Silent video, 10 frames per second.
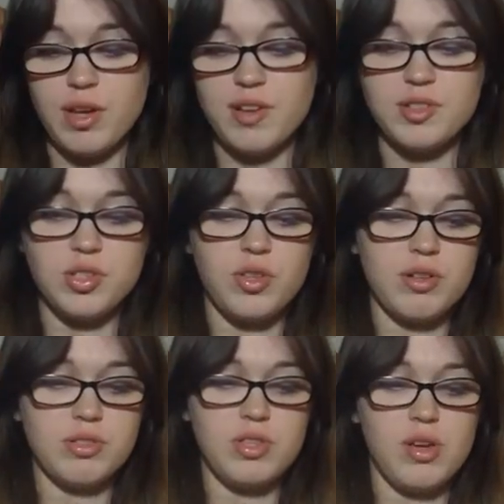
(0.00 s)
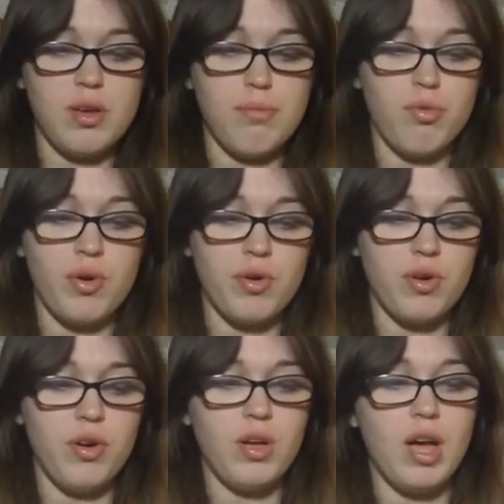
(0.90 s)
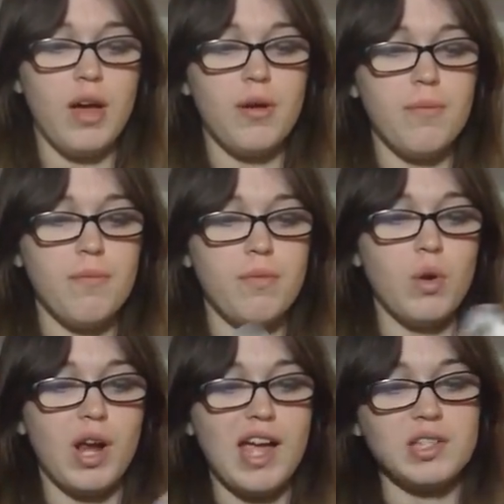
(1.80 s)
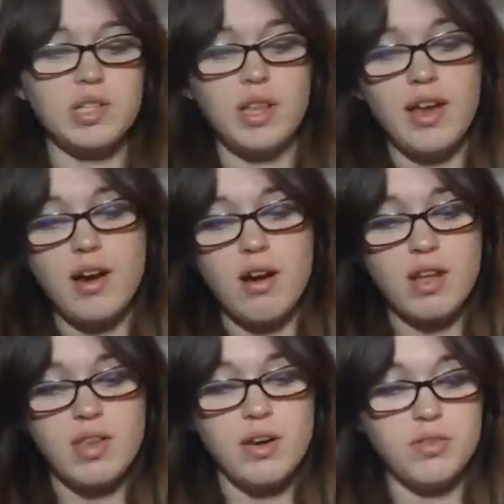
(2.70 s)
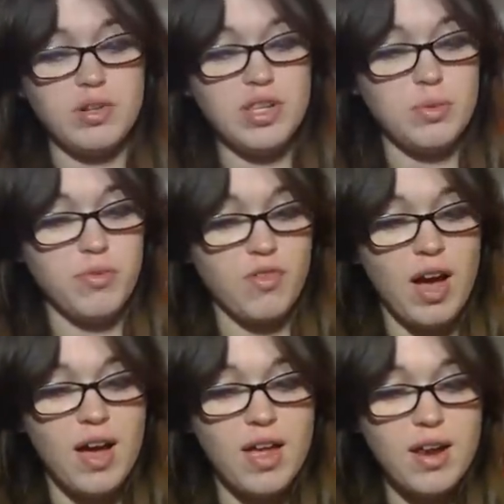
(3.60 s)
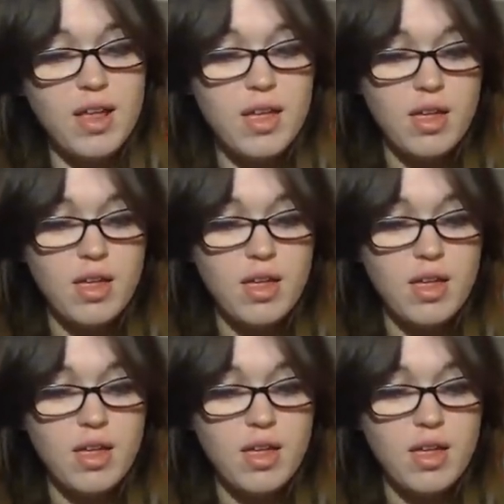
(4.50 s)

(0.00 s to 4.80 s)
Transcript: layers. So there's the embroidered um, organza layer, and then underneath we've got